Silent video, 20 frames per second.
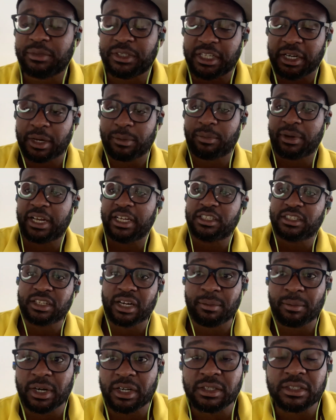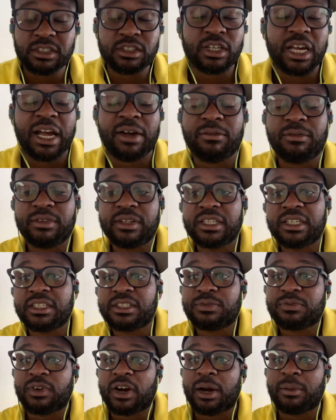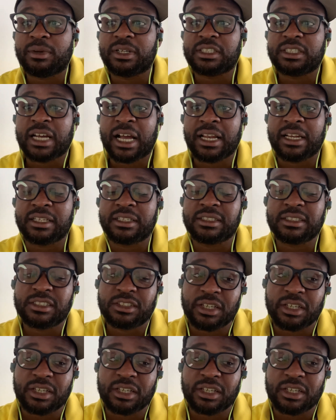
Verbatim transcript: Check my Instagram out. So I have this farm on this island.